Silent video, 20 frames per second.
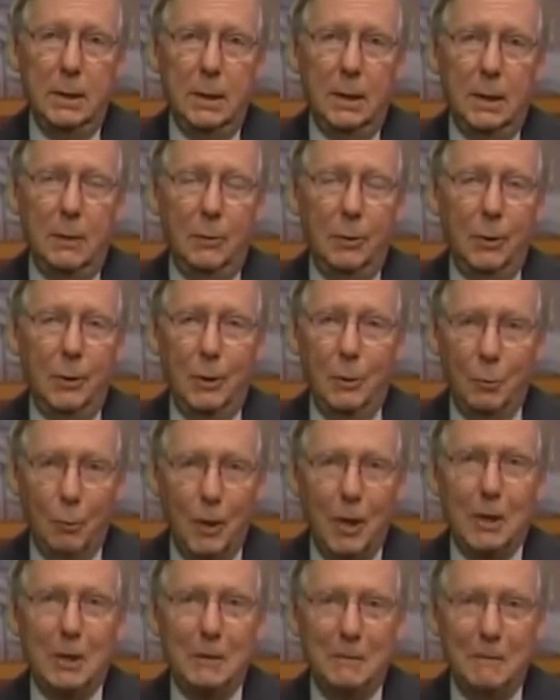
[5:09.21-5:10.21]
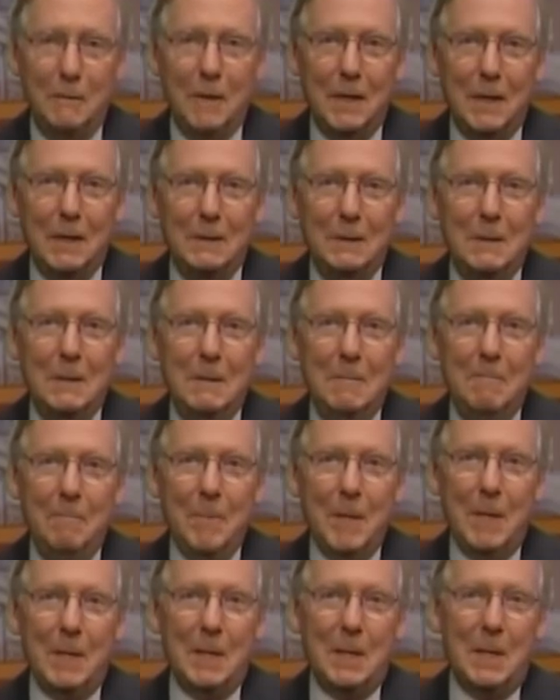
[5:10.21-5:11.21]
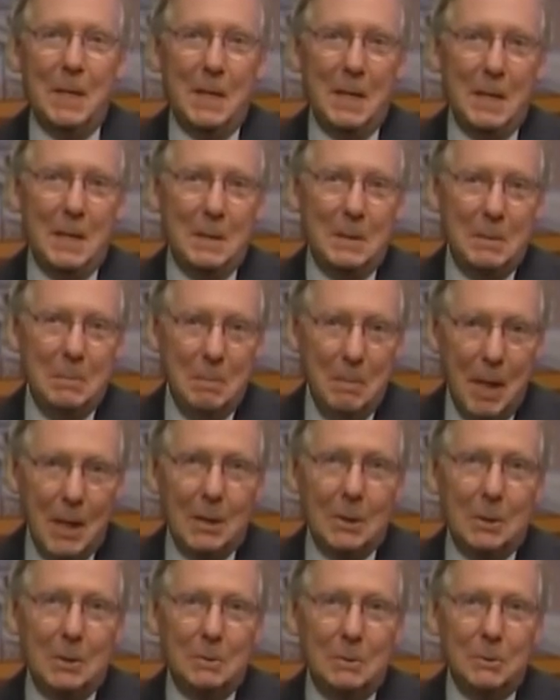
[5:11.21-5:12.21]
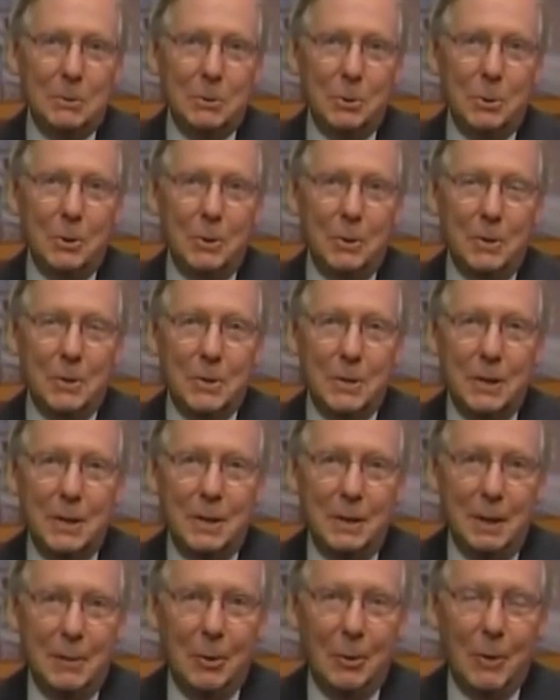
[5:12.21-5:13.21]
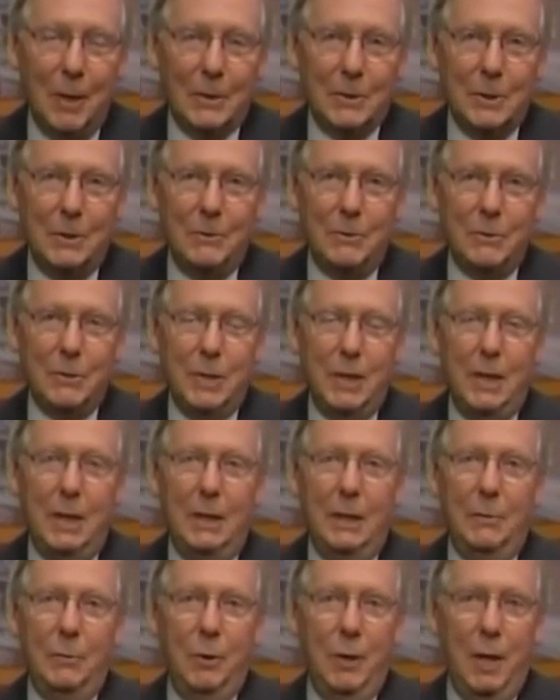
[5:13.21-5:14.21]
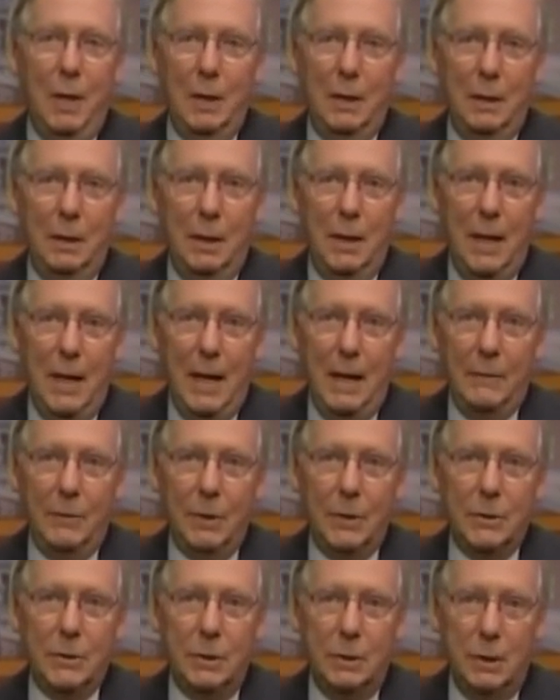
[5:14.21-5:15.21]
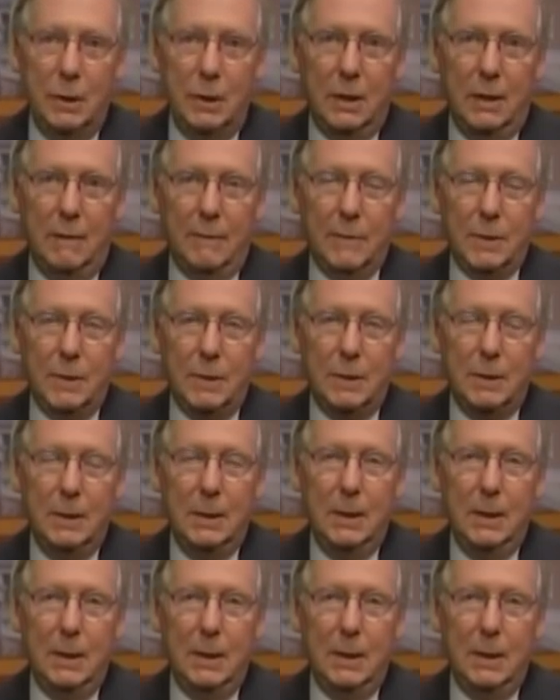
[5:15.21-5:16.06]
We're going to reconvene and make sure the Senate Democrats understand that we're not going to add this to the deficit.